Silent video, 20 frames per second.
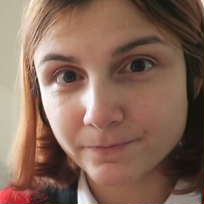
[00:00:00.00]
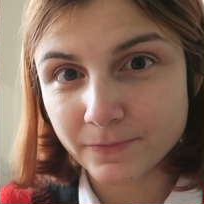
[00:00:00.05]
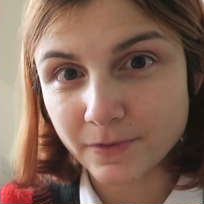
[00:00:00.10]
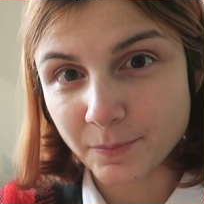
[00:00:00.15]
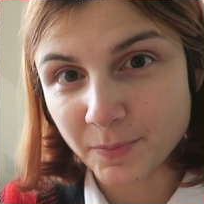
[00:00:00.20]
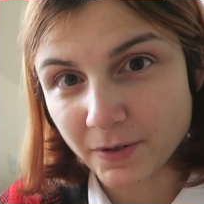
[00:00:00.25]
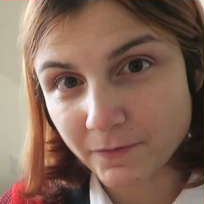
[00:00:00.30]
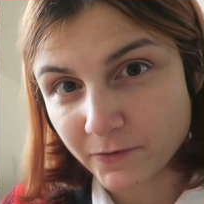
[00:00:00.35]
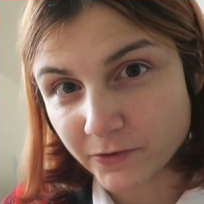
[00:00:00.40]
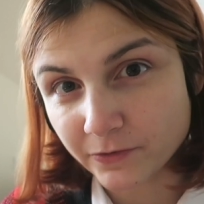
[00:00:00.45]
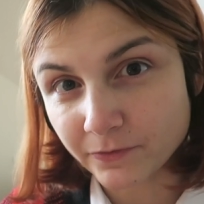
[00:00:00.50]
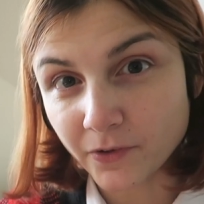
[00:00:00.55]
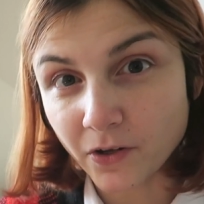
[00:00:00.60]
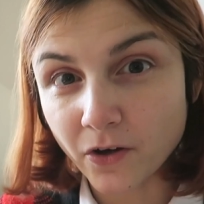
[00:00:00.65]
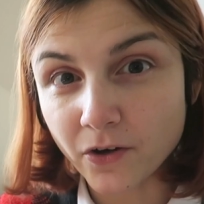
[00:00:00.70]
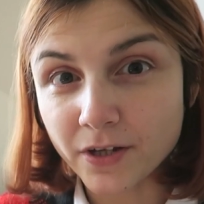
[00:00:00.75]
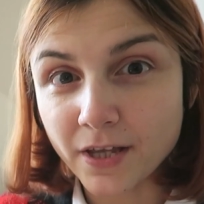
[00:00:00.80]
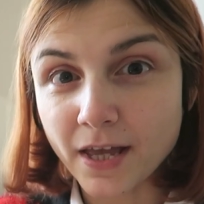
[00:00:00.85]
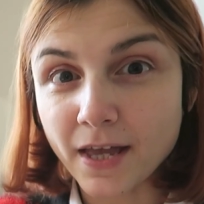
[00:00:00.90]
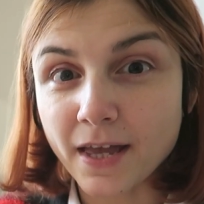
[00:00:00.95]
the previous
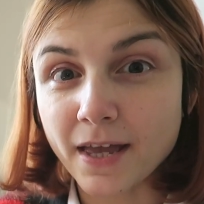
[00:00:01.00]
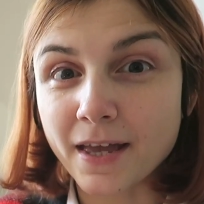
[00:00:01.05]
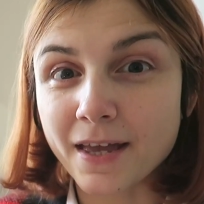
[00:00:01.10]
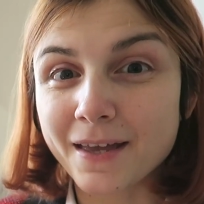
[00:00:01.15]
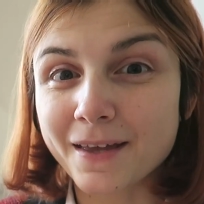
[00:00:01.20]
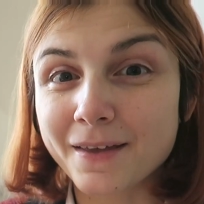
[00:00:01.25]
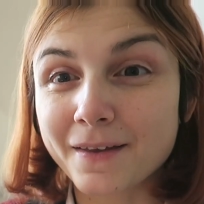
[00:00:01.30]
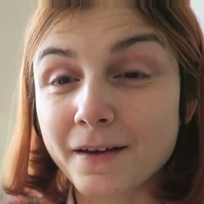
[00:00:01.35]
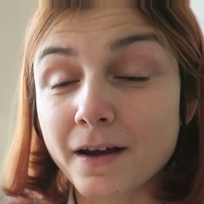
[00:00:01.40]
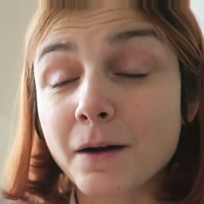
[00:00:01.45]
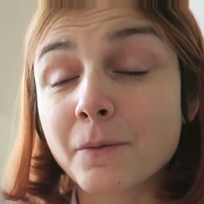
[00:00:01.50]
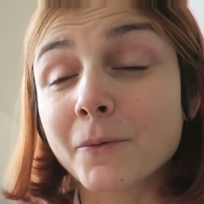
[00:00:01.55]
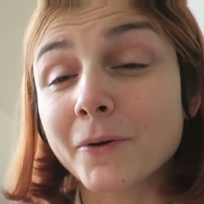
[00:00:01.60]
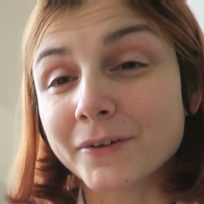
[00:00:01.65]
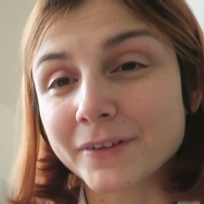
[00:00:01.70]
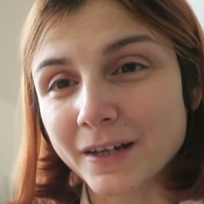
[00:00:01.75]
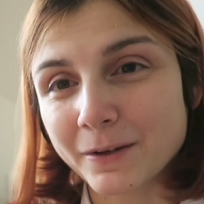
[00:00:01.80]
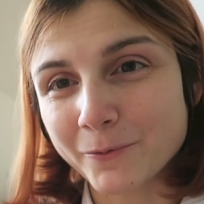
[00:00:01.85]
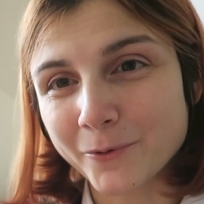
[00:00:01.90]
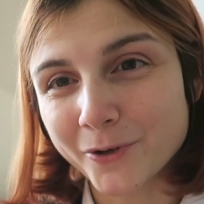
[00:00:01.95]
vlog, and I'm
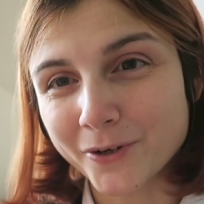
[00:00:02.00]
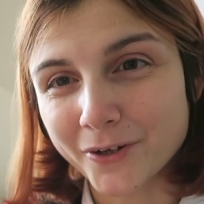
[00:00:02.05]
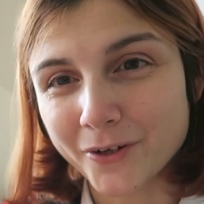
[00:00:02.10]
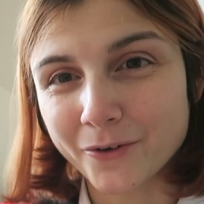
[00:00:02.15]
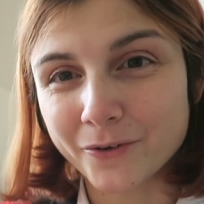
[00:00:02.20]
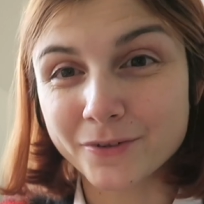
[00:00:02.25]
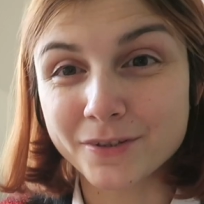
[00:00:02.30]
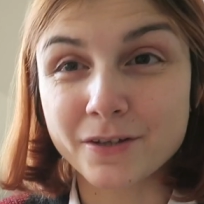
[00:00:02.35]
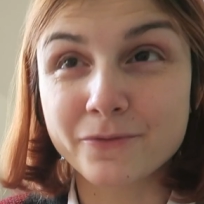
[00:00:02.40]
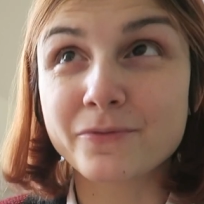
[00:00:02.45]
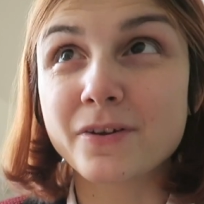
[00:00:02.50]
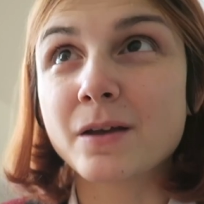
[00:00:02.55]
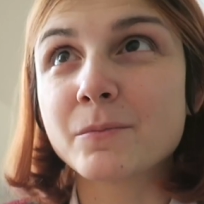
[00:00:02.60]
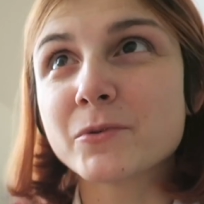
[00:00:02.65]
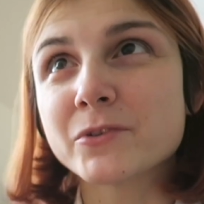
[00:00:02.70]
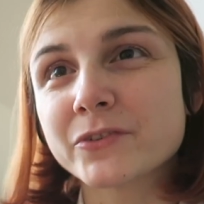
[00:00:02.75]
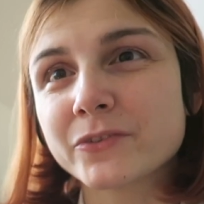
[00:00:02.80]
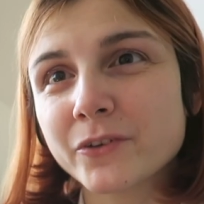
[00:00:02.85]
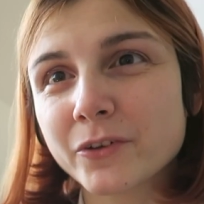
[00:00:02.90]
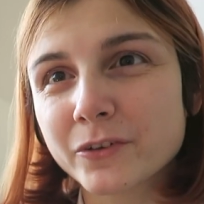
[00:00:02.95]
gonna work on the famous